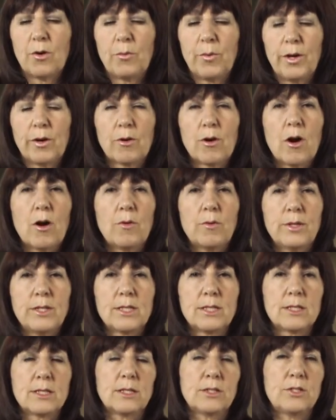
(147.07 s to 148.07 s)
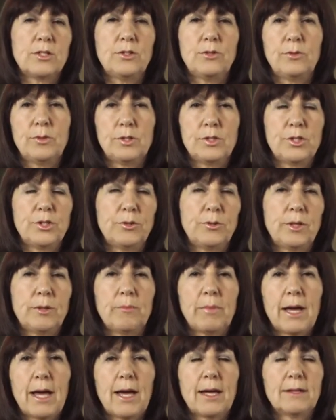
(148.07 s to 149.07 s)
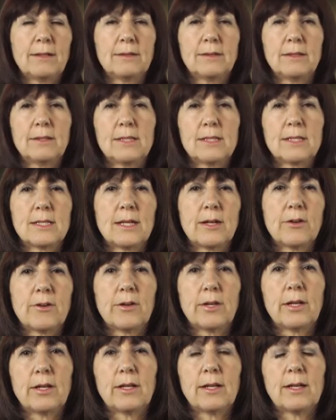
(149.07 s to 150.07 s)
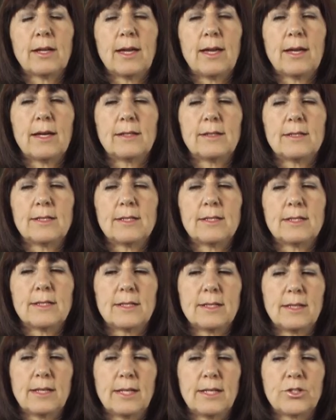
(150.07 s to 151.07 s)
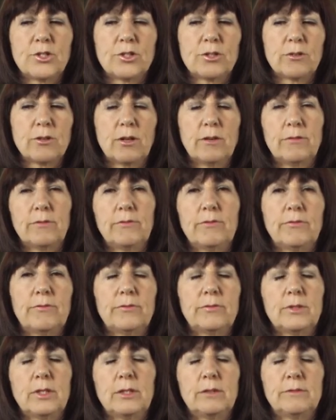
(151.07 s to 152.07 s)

we are always doing battle in this area, and it is the nature of